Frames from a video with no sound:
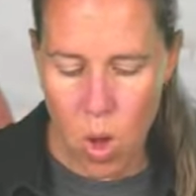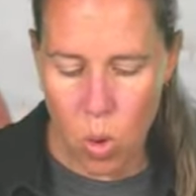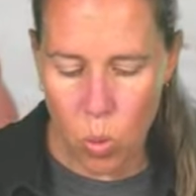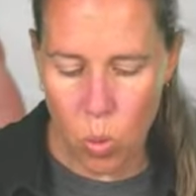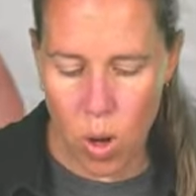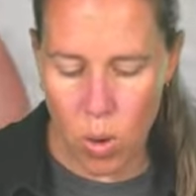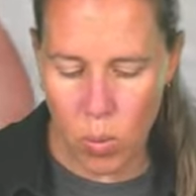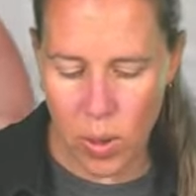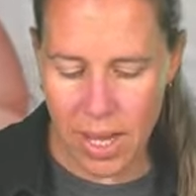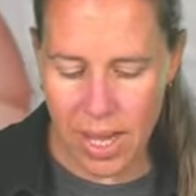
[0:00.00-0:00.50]

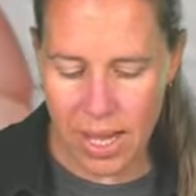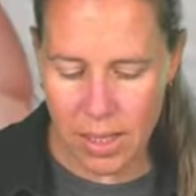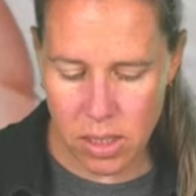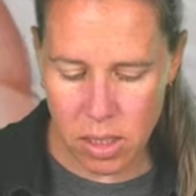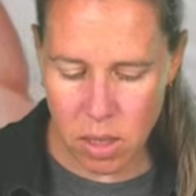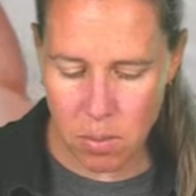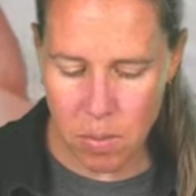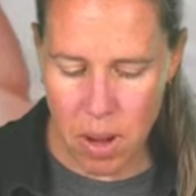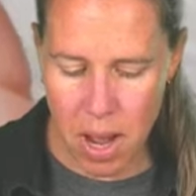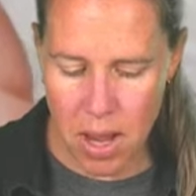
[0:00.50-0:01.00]
When we get to
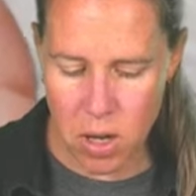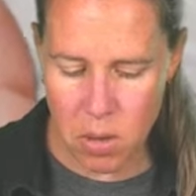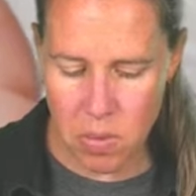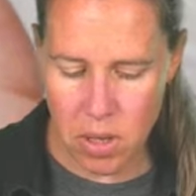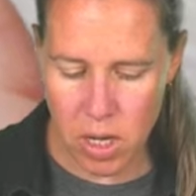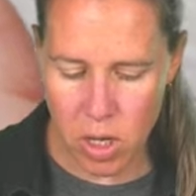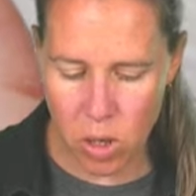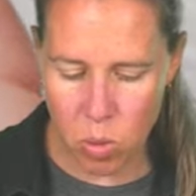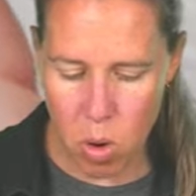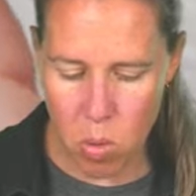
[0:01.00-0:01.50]
the bottom
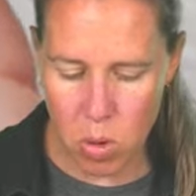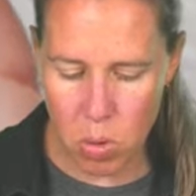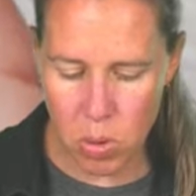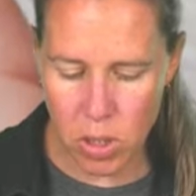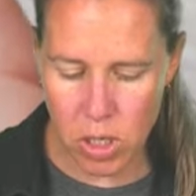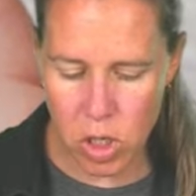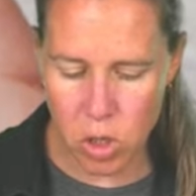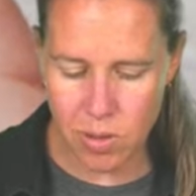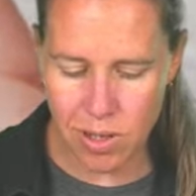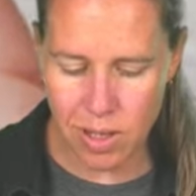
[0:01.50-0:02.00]
here, what we want
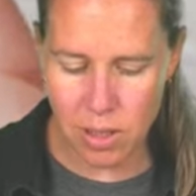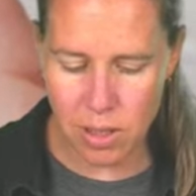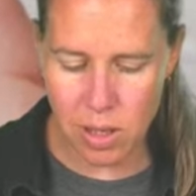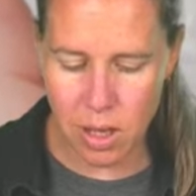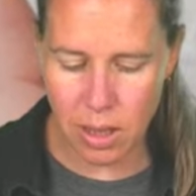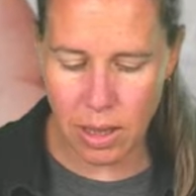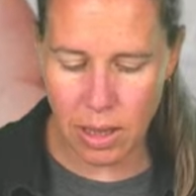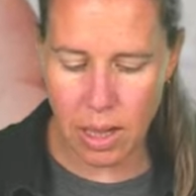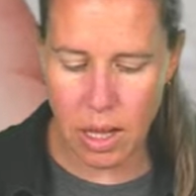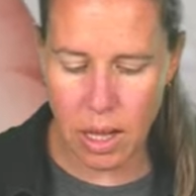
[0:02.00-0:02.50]
to do is
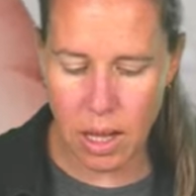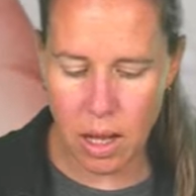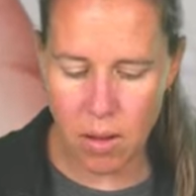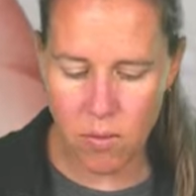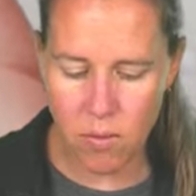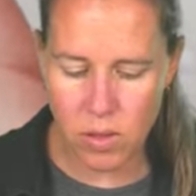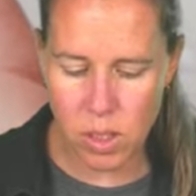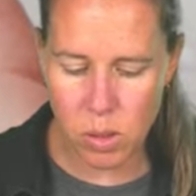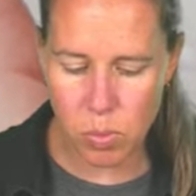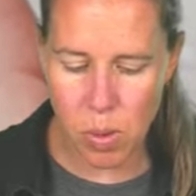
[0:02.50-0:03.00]

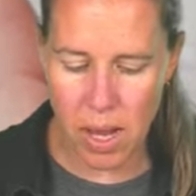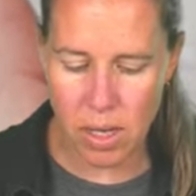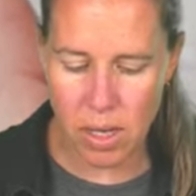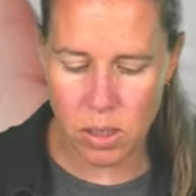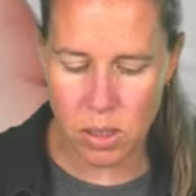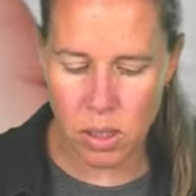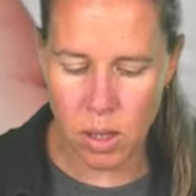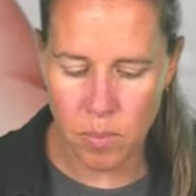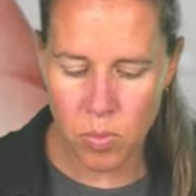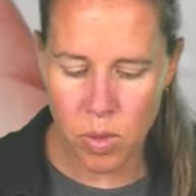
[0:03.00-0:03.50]
leave
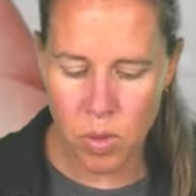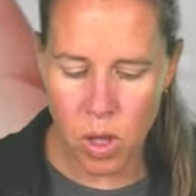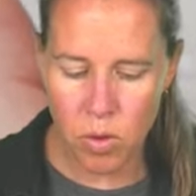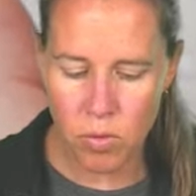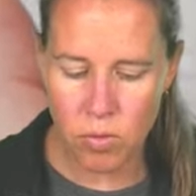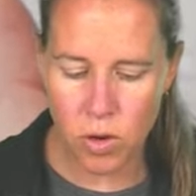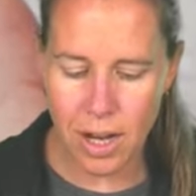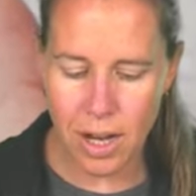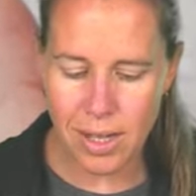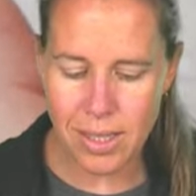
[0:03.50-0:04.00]
space
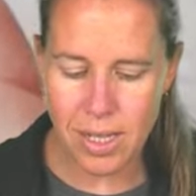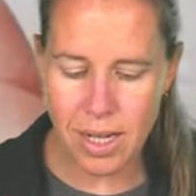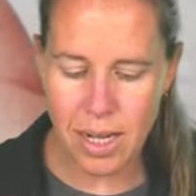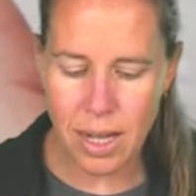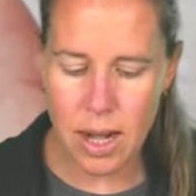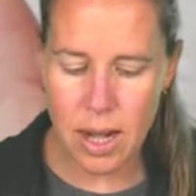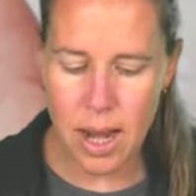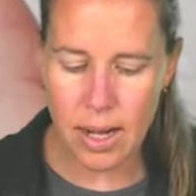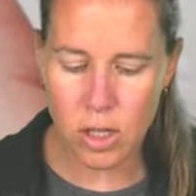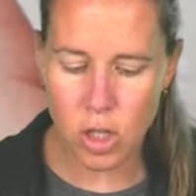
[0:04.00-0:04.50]
for us to
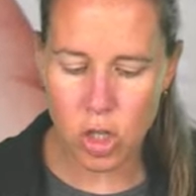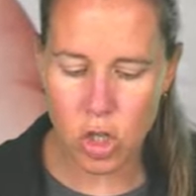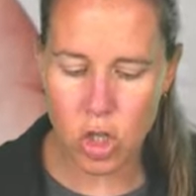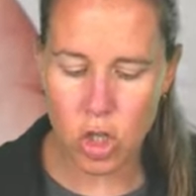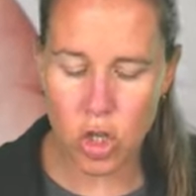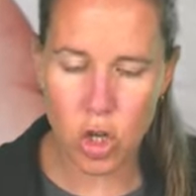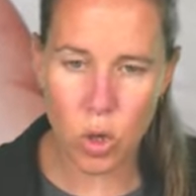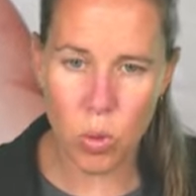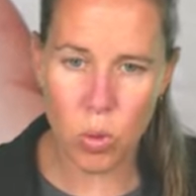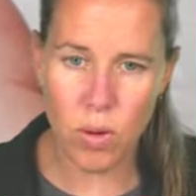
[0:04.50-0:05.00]
connect
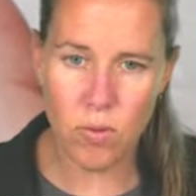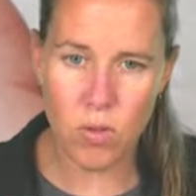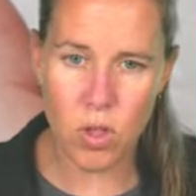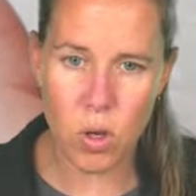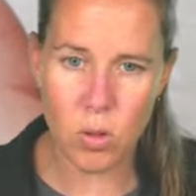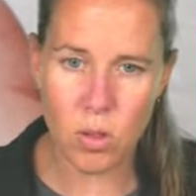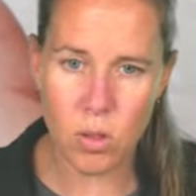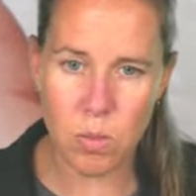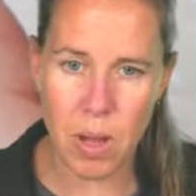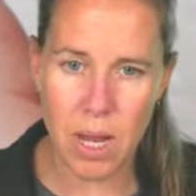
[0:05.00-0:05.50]
two of
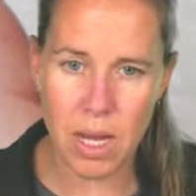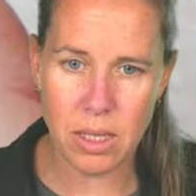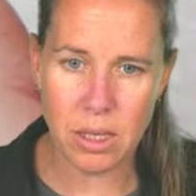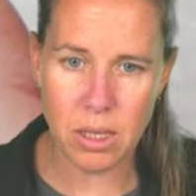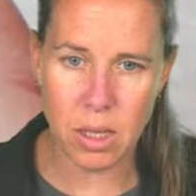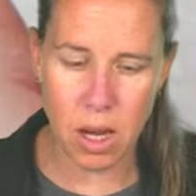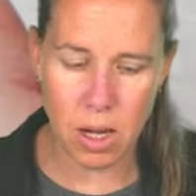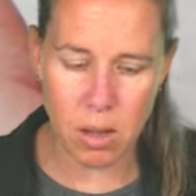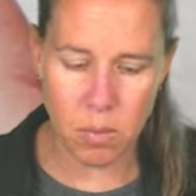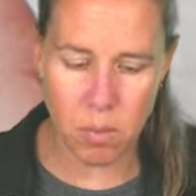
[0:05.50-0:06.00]
those
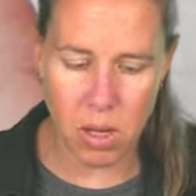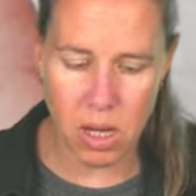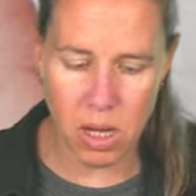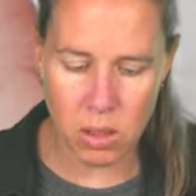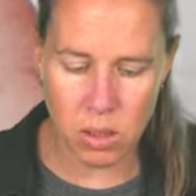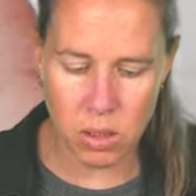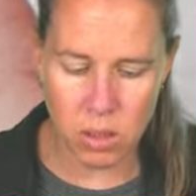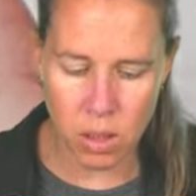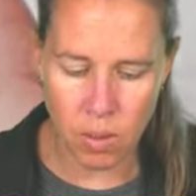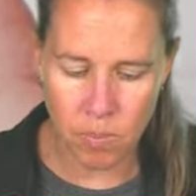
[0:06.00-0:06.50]
baseline
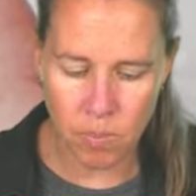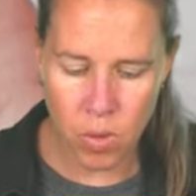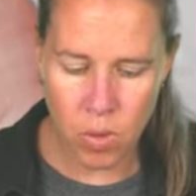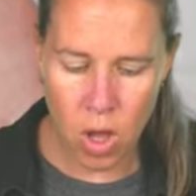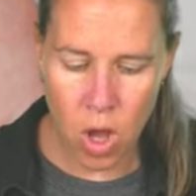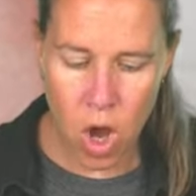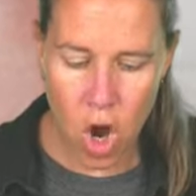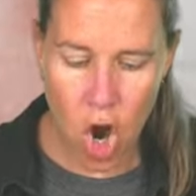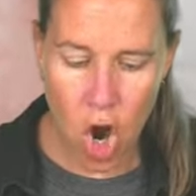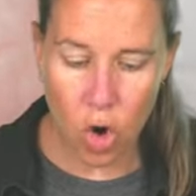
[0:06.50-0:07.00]
beads
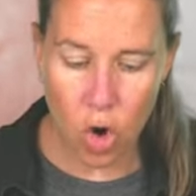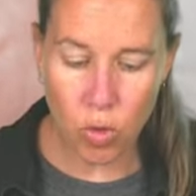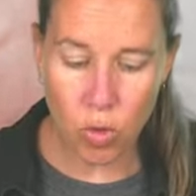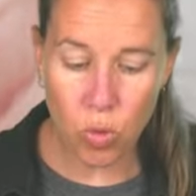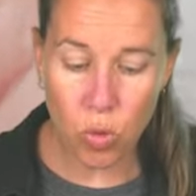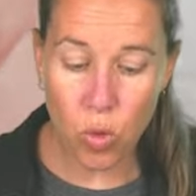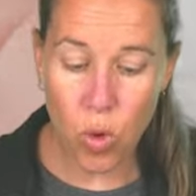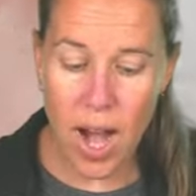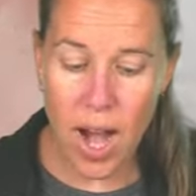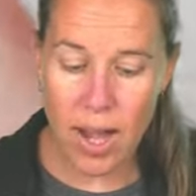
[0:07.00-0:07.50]

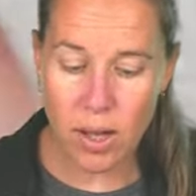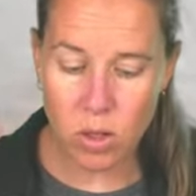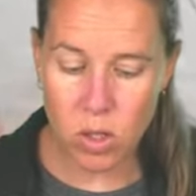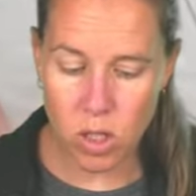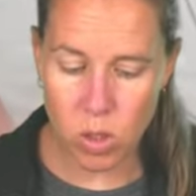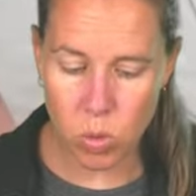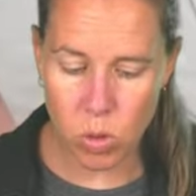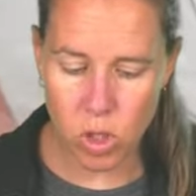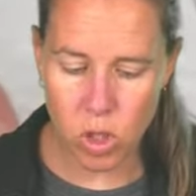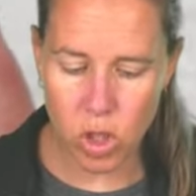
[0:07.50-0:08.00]
around
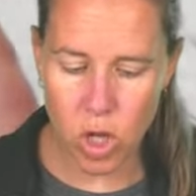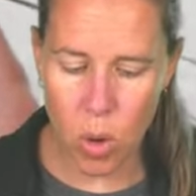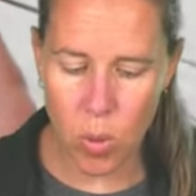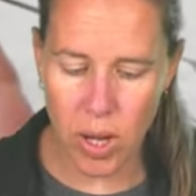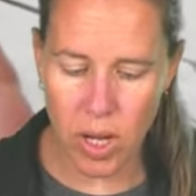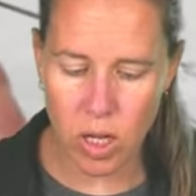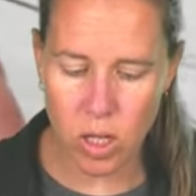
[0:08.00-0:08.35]
as we're sewing.